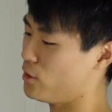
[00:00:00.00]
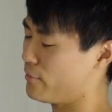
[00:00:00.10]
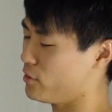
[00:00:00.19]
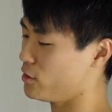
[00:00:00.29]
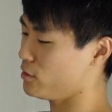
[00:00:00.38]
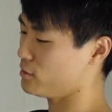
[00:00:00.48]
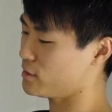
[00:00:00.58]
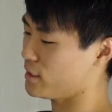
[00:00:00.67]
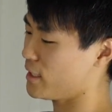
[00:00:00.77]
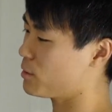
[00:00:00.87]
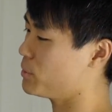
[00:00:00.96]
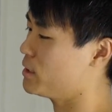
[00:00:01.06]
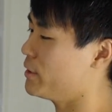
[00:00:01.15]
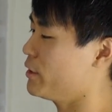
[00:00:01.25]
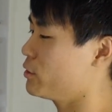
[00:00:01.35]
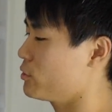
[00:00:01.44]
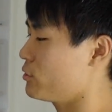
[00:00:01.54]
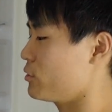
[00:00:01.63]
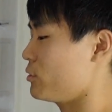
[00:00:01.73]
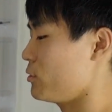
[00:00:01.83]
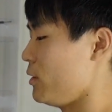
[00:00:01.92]
You have your synthetic
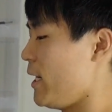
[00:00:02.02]
materials,